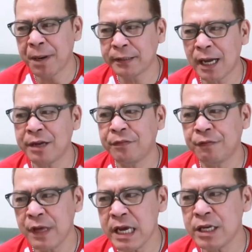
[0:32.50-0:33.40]
but I
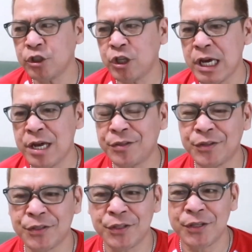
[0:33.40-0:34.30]
think she
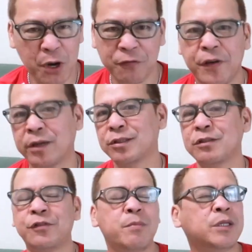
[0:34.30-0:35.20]
is
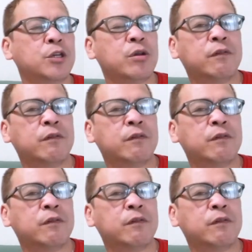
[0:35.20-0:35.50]
perfect for Miss